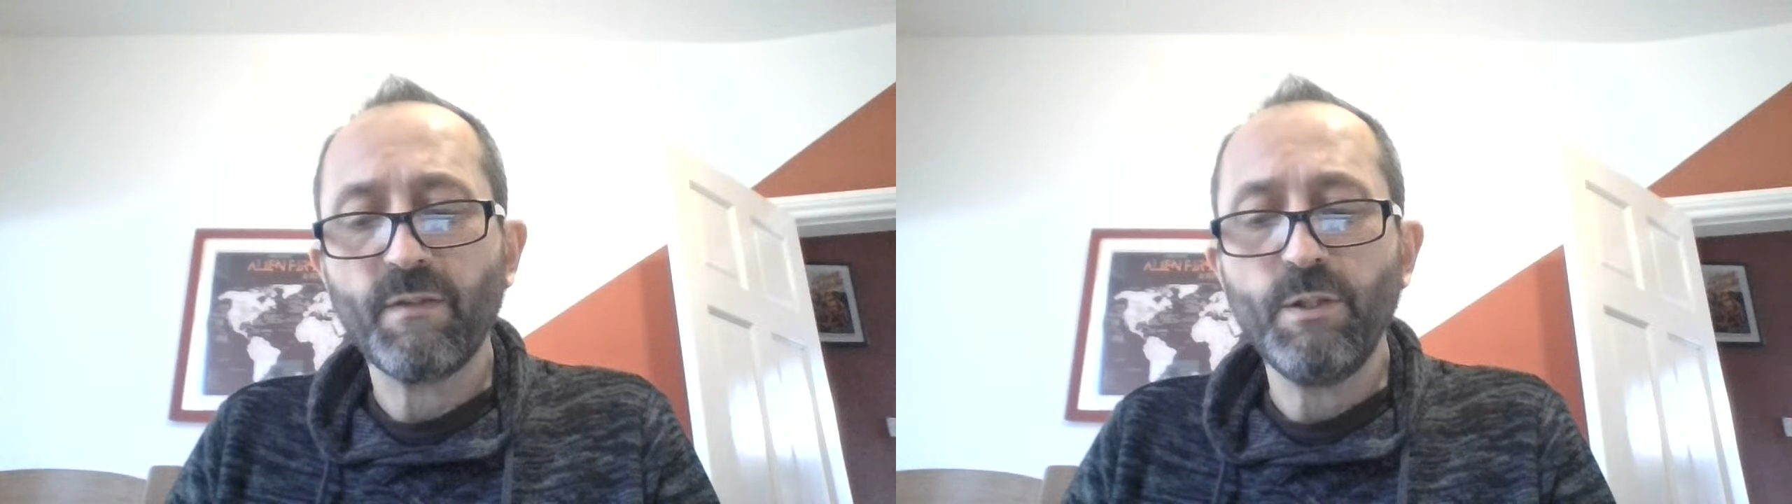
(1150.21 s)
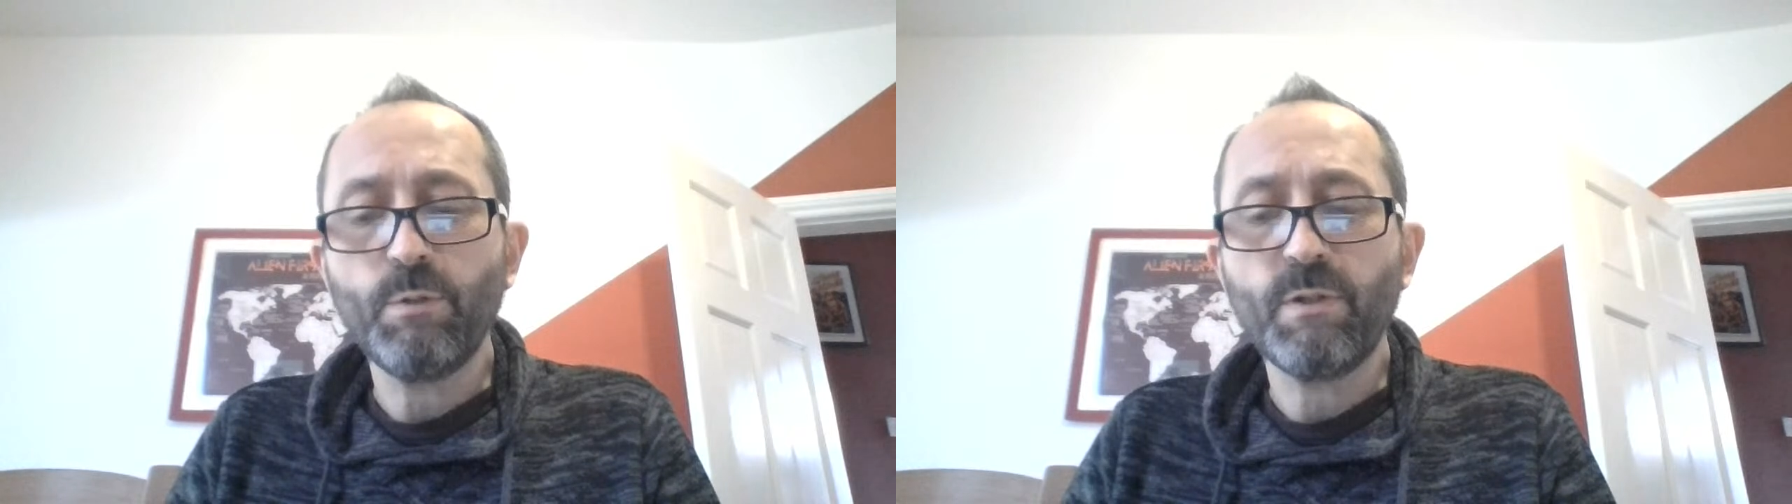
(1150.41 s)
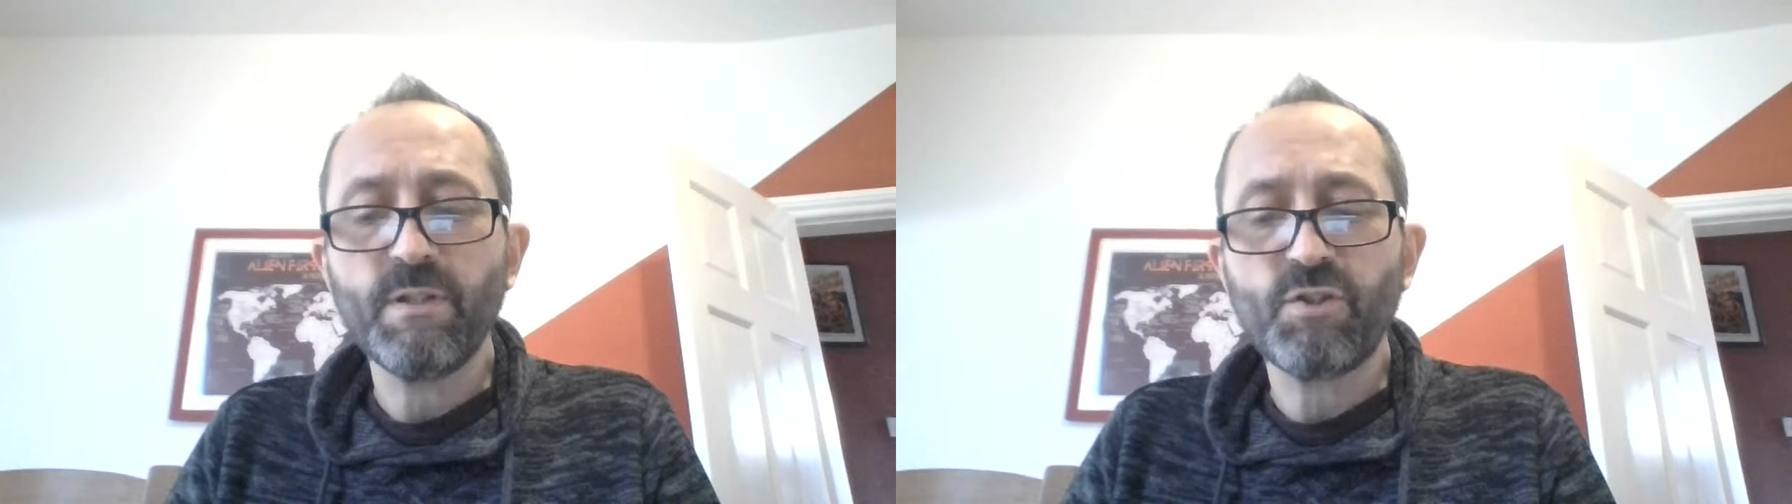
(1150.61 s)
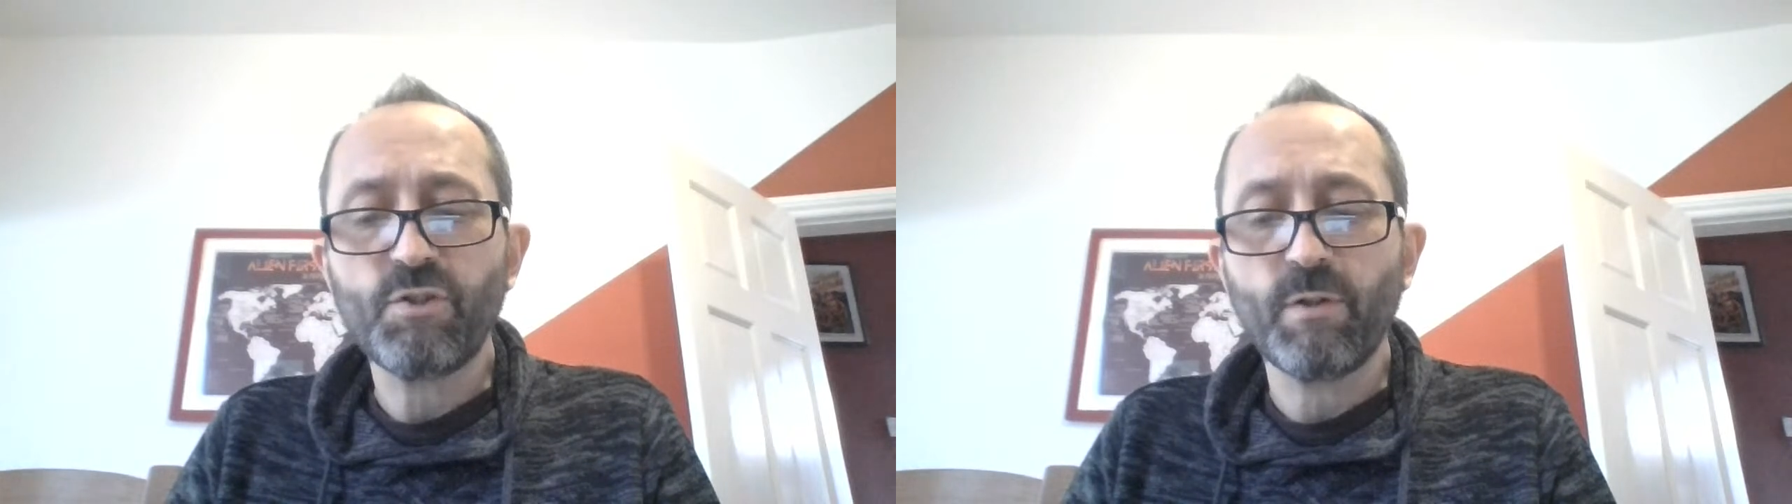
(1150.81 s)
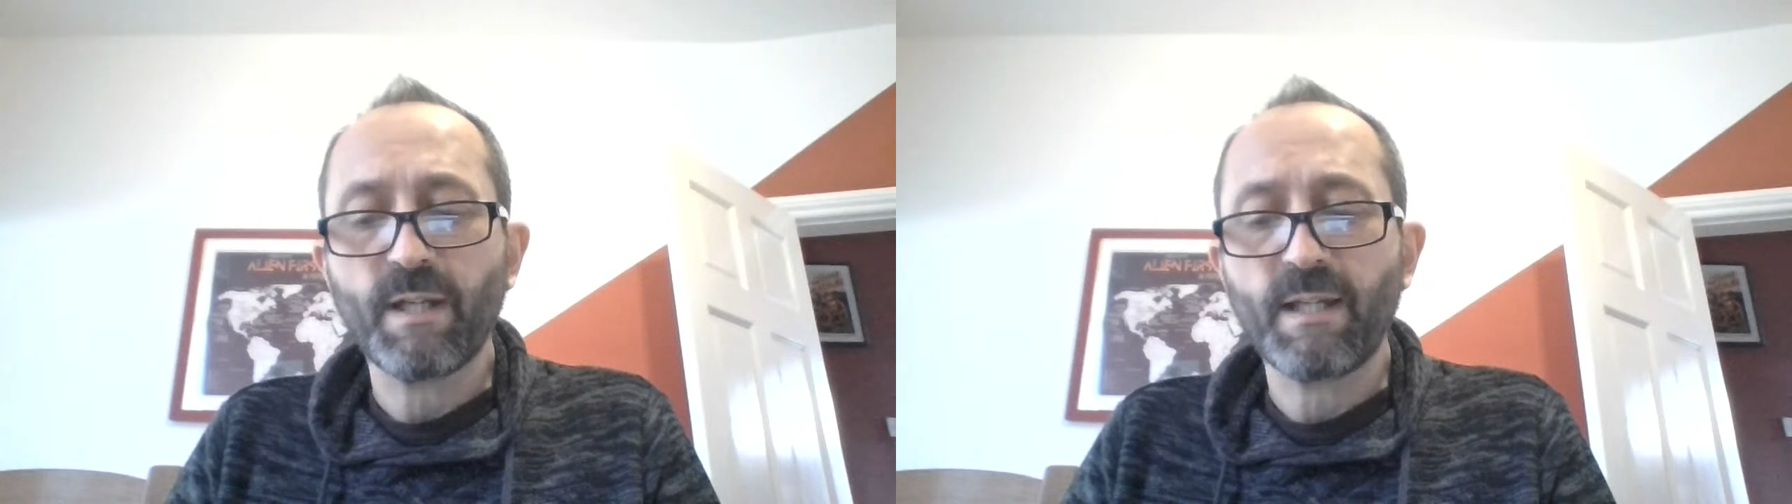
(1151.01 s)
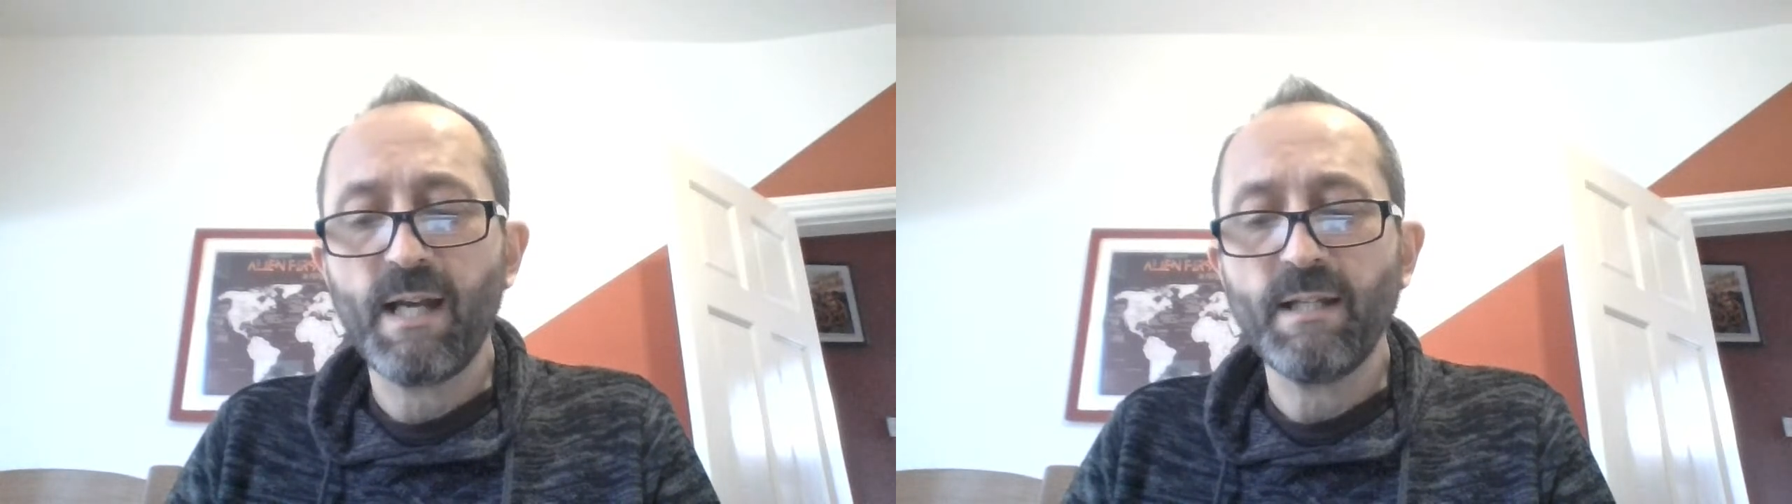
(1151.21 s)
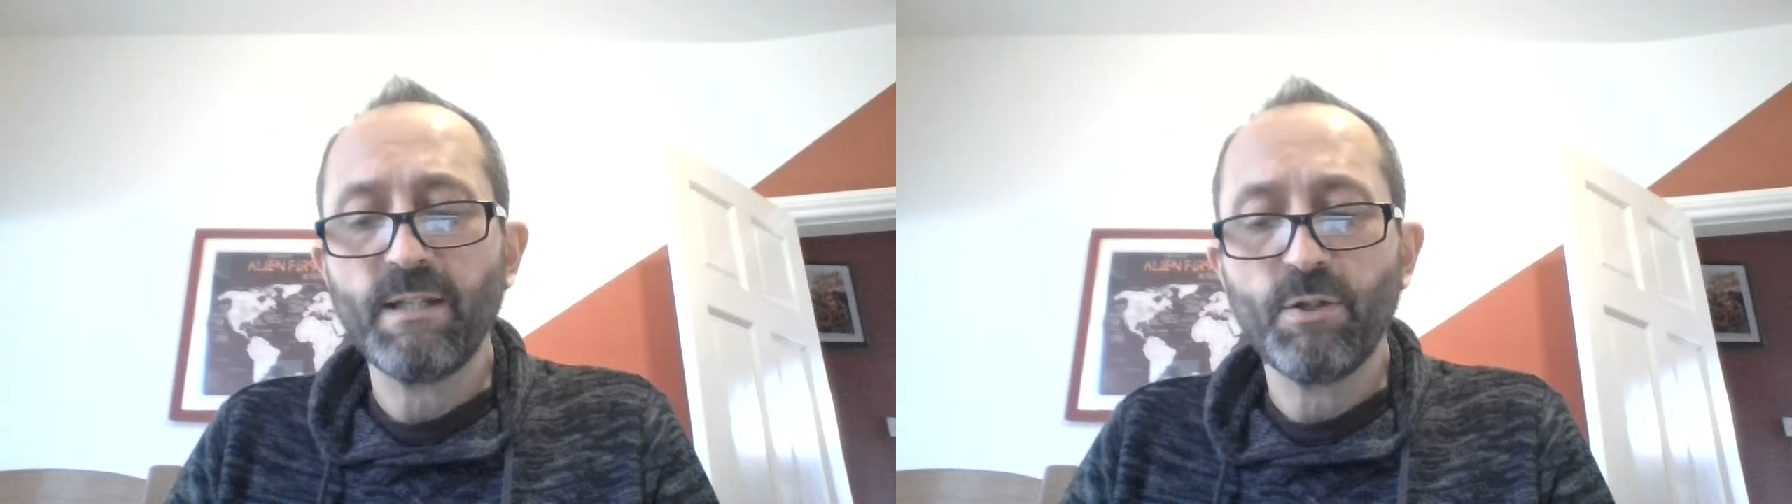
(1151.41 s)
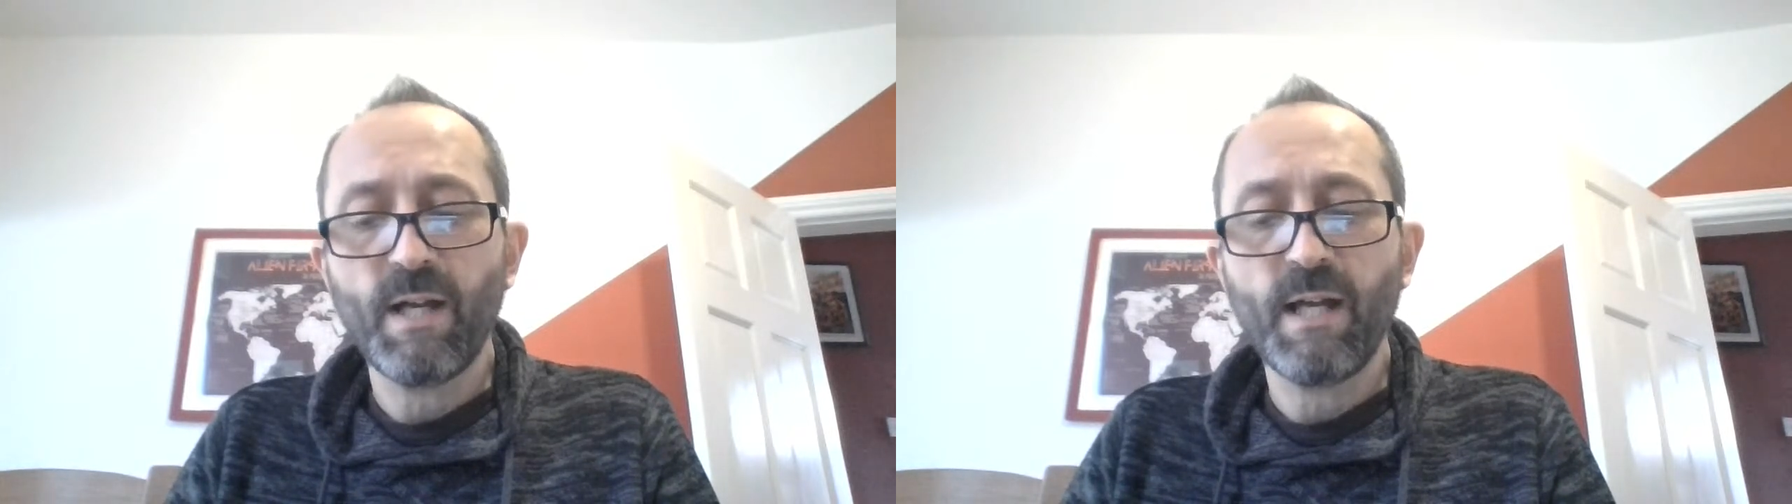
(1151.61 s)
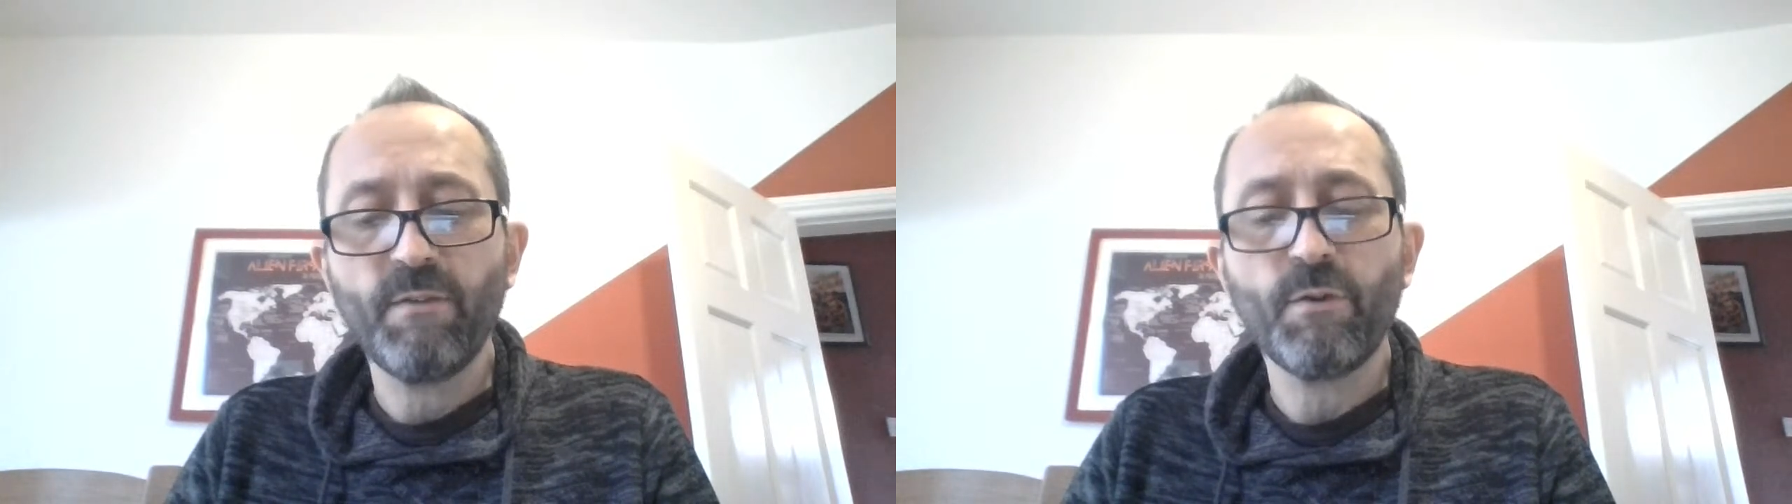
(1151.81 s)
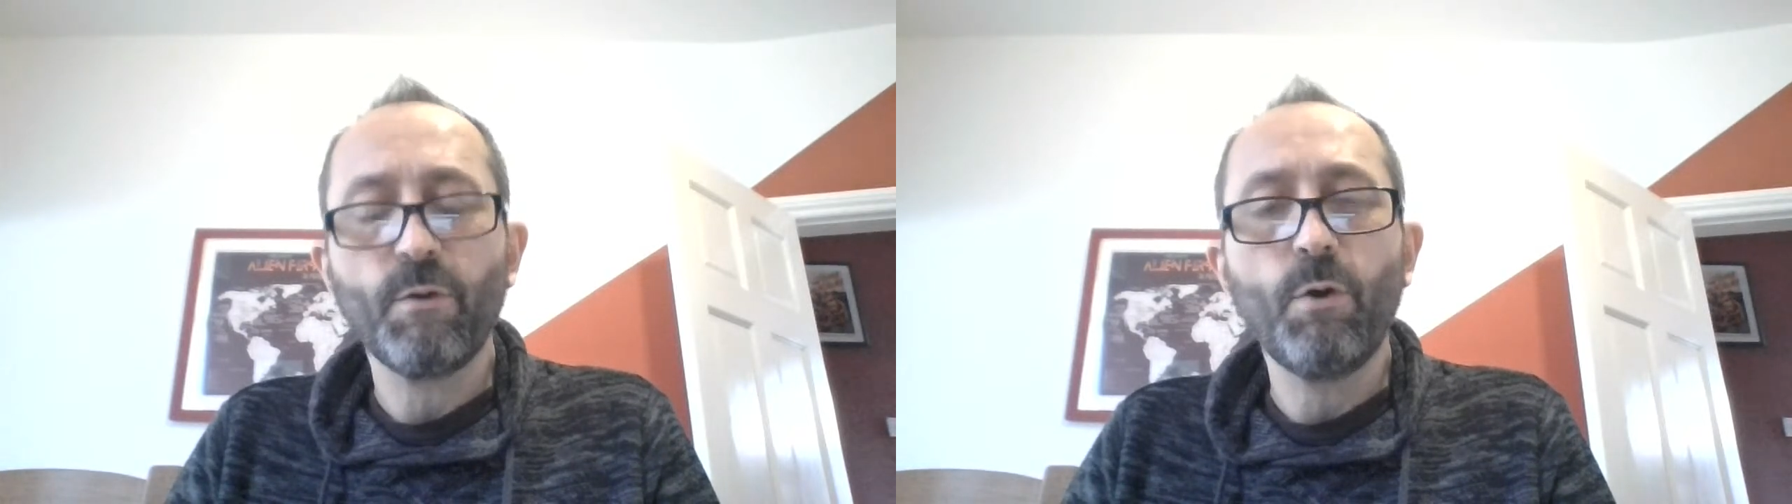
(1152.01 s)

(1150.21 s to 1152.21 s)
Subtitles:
You can destroy a card in your hand